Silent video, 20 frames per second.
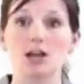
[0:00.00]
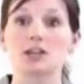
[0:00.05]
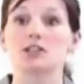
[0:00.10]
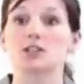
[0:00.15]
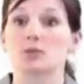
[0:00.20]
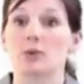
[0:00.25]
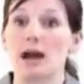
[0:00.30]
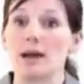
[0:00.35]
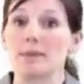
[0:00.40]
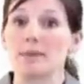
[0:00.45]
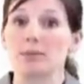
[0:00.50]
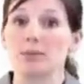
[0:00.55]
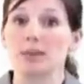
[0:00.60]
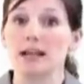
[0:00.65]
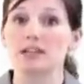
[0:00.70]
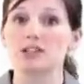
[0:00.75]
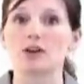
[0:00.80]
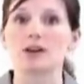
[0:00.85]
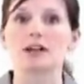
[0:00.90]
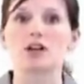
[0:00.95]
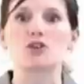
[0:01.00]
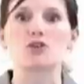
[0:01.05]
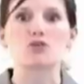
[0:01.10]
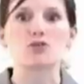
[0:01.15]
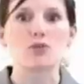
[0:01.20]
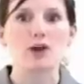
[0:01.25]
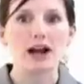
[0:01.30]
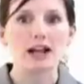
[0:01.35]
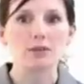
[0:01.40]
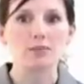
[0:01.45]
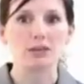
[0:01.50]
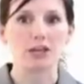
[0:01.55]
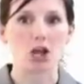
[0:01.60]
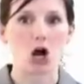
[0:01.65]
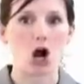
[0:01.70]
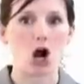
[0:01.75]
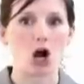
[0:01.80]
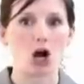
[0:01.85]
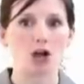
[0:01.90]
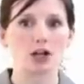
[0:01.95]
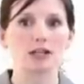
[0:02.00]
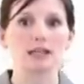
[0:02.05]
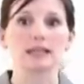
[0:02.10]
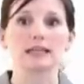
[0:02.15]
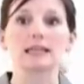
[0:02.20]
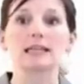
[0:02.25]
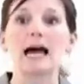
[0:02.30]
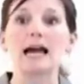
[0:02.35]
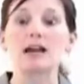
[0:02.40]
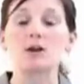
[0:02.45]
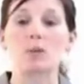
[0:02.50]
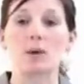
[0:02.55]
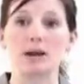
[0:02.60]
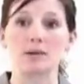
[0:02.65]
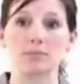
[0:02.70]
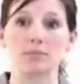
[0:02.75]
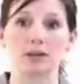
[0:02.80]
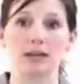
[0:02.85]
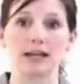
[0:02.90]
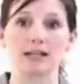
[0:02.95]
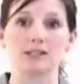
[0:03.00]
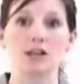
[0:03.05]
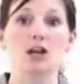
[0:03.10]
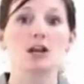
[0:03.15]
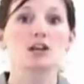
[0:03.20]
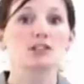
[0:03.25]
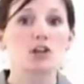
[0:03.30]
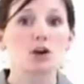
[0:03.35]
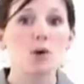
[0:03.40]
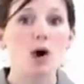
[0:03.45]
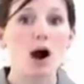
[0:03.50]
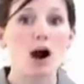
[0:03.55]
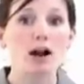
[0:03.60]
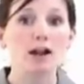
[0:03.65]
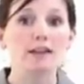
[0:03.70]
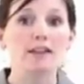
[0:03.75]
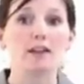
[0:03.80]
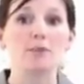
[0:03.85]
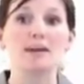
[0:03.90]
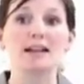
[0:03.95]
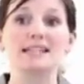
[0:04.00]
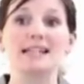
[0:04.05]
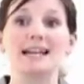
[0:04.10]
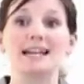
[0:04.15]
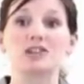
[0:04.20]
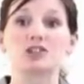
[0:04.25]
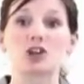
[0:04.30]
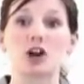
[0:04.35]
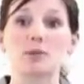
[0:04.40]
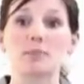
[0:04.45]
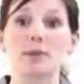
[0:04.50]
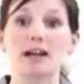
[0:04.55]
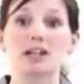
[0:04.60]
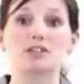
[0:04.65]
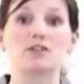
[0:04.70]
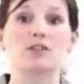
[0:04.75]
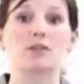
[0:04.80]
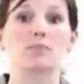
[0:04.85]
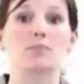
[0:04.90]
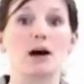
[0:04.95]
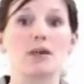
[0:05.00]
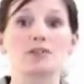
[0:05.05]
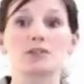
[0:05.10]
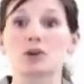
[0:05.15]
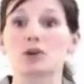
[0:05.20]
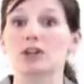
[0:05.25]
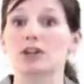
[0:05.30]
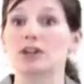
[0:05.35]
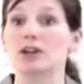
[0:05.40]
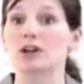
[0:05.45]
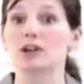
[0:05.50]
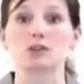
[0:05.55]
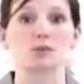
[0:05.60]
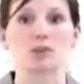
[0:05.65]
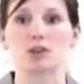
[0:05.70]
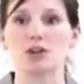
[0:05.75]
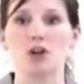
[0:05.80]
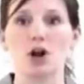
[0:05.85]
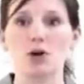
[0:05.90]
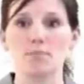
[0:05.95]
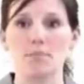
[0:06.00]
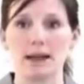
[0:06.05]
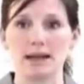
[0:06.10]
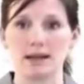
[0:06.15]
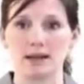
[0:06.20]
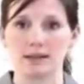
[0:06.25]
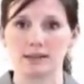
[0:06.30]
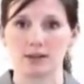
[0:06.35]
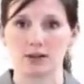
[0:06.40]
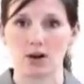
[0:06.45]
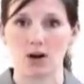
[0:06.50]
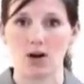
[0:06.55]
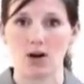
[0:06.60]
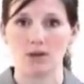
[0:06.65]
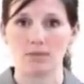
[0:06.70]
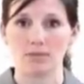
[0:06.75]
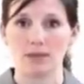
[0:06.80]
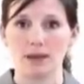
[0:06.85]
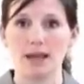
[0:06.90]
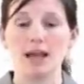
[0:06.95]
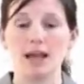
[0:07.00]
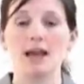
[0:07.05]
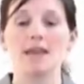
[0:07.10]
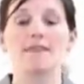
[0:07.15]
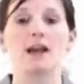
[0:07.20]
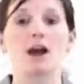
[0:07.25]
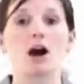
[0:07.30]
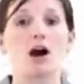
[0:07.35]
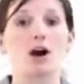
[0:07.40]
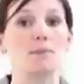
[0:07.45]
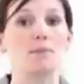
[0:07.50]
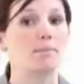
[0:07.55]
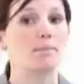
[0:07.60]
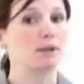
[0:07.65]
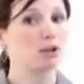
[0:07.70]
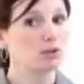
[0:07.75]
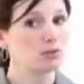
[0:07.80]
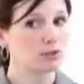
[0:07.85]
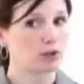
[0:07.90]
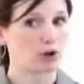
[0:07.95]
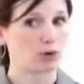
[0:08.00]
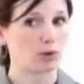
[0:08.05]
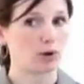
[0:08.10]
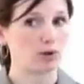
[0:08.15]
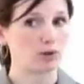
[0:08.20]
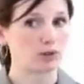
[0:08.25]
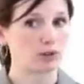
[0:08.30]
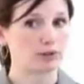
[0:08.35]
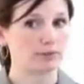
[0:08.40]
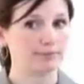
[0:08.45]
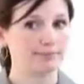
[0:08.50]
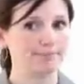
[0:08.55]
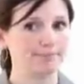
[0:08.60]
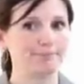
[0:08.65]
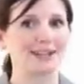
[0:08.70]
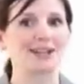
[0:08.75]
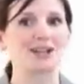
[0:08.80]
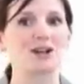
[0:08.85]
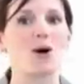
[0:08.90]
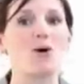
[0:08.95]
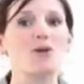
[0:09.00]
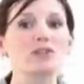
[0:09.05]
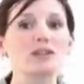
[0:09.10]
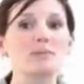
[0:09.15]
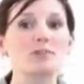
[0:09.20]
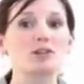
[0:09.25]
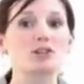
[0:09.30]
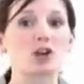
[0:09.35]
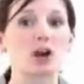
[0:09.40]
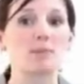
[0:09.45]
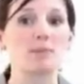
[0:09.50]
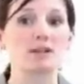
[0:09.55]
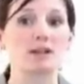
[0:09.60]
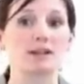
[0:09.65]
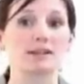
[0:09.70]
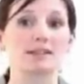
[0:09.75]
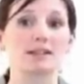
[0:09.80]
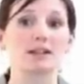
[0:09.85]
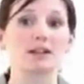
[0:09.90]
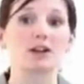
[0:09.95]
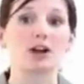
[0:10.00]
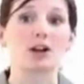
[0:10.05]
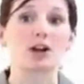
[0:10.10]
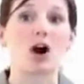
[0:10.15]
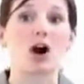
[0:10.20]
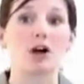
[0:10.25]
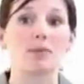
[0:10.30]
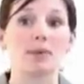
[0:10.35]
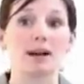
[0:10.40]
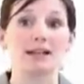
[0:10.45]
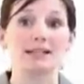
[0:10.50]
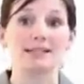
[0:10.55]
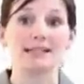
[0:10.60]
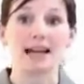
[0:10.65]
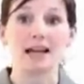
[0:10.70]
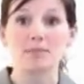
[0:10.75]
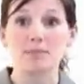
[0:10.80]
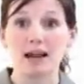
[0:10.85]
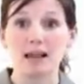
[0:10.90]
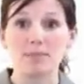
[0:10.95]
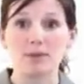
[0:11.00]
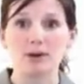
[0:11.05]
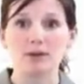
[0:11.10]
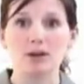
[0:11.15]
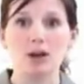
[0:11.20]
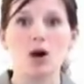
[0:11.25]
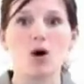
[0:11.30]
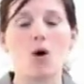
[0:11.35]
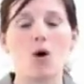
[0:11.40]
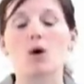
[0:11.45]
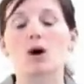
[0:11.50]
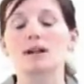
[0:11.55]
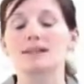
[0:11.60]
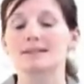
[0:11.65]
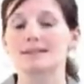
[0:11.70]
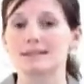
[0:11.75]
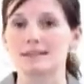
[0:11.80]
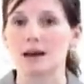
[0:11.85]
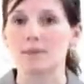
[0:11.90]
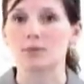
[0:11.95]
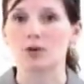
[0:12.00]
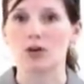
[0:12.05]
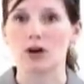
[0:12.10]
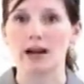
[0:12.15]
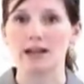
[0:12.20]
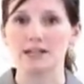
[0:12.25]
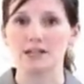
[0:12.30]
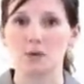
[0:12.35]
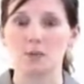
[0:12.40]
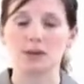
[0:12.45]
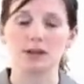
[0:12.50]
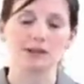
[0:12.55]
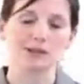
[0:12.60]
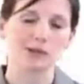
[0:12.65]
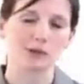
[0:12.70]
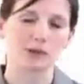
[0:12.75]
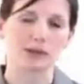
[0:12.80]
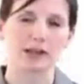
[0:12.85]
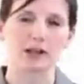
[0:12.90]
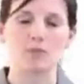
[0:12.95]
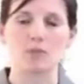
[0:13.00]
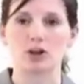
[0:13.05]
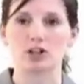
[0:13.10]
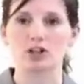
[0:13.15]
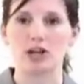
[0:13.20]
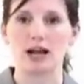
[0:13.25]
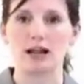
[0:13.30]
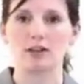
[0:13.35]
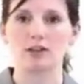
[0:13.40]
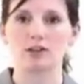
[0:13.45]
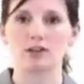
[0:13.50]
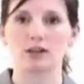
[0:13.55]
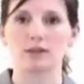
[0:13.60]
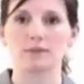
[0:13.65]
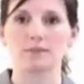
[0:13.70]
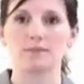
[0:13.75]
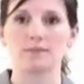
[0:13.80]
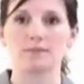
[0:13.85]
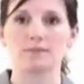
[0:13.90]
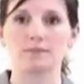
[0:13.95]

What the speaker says: Ceramic blades are incredibly hard, lightweight blades, so hard they'll maintain a sharp edge for months or years with no maintenance at all. They are immune to corrosion, but can only be sharpened on silicon carbide sandpaper or on some grinding wheels, so they're a little more challenging.